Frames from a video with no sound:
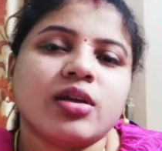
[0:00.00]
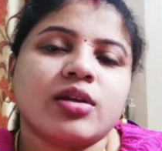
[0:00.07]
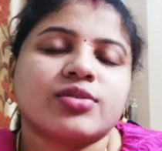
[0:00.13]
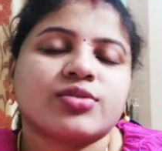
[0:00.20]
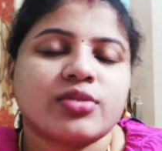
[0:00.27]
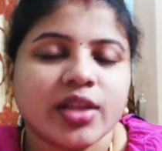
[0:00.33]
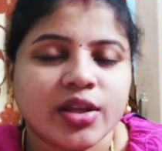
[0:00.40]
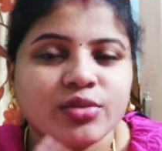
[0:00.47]

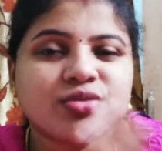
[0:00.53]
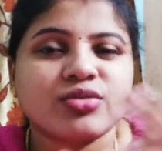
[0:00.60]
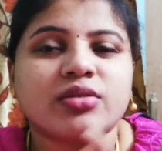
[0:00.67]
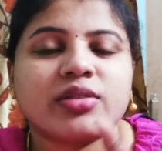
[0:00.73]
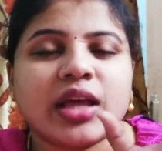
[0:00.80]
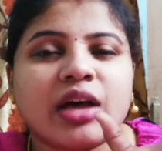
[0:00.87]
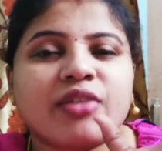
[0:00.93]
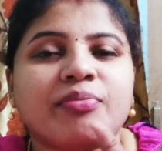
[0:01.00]
So
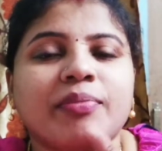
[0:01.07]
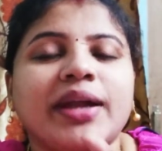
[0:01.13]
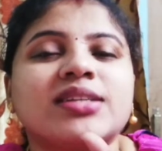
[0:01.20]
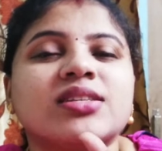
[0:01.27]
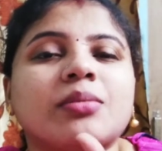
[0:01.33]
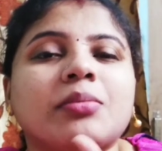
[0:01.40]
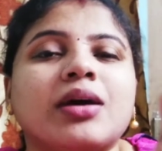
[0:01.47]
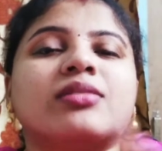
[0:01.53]
they have made
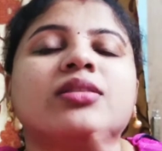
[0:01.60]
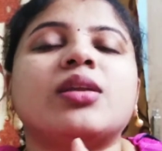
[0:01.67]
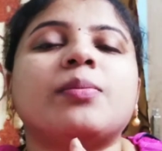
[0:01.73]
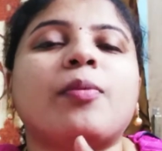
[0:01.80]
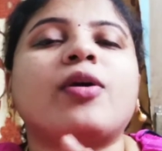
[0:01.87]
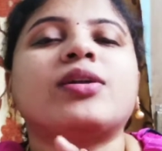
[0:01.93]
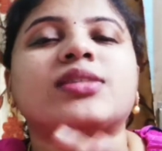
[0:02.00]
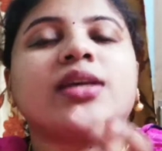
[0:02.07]
some earthen
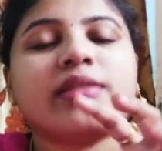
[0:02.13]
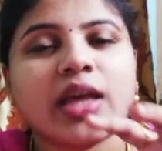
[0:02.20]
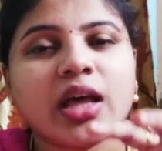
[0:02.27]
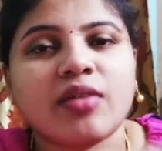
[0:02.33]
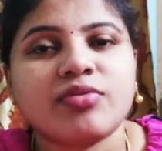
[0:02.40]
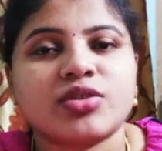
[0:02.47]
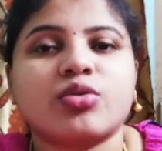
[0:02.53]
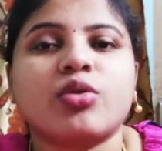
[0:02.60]
pots and they
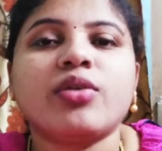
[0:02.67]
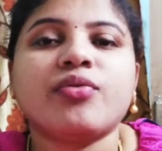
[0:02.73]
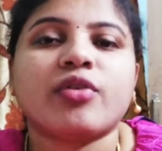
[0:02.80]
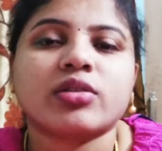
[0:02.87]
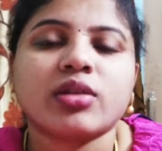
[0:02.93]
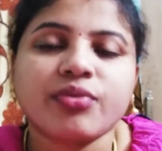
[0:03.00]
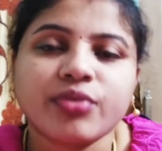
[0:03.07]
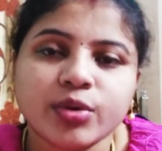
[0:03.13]
have stored for
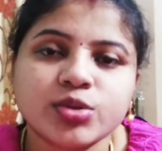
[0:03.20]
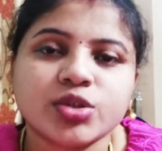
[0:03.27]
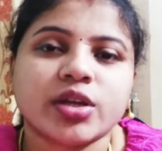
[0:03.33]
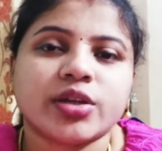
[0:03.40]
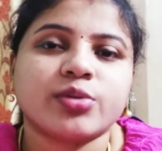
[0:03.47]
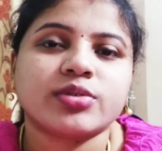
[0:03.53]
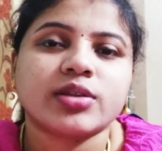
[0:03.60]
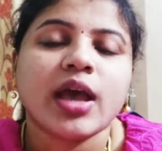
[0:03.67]
the future
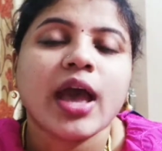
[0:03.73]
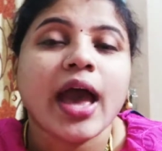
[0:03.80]
use.